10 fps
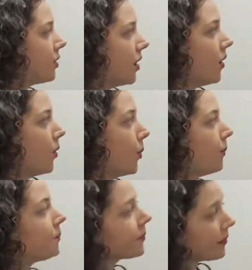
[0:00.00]

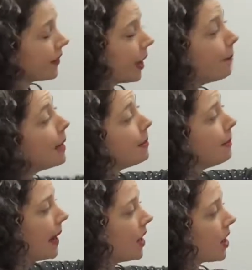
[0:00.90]
go
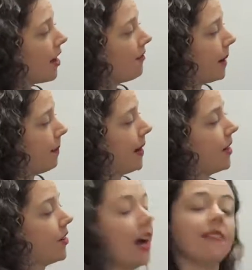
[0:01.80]
maybe paragraph by
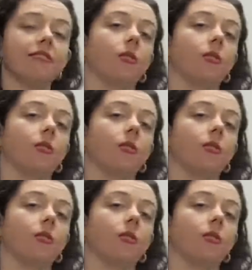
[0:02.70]
paragraph,